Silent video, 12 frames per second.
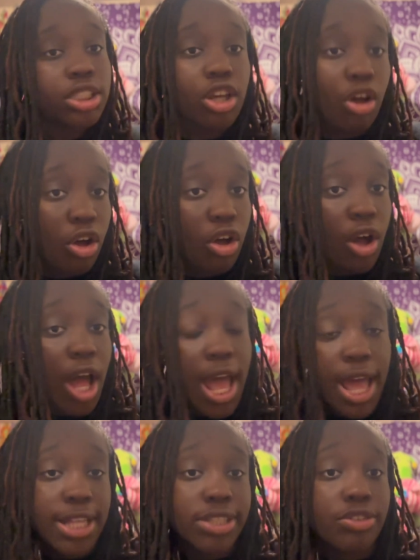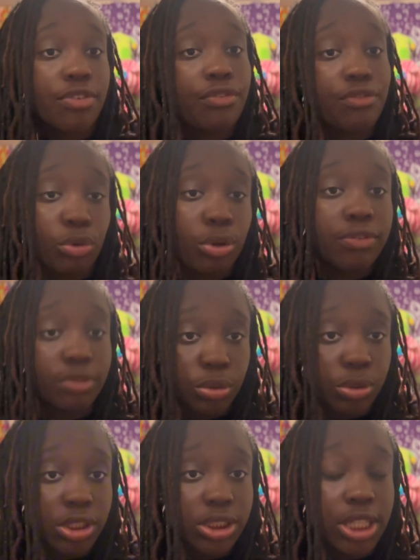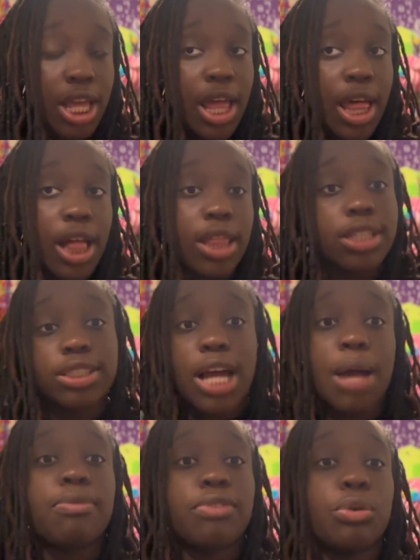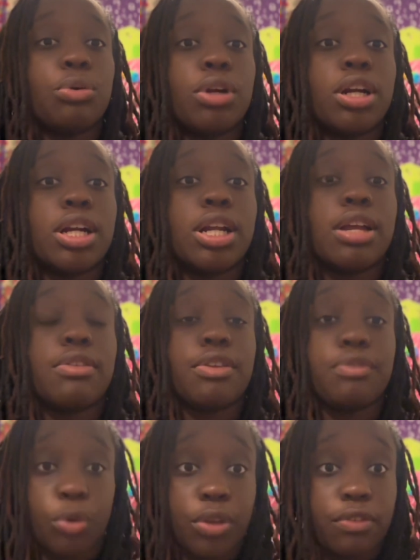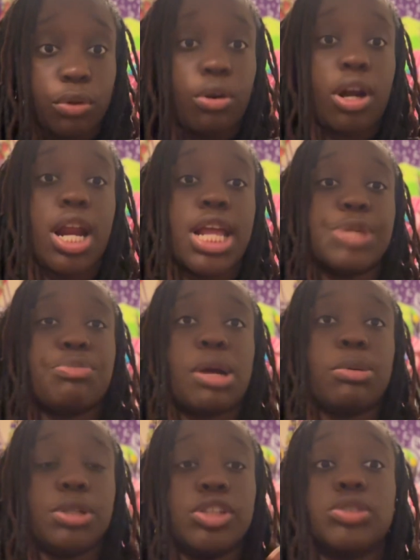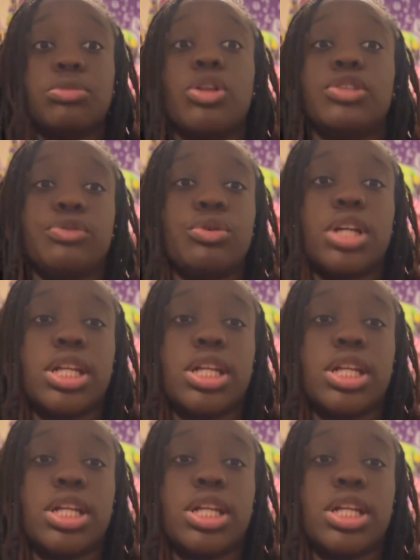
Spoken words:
Hall has 4 floors. The top floor, the 4th floor, is probably the smallest floor. It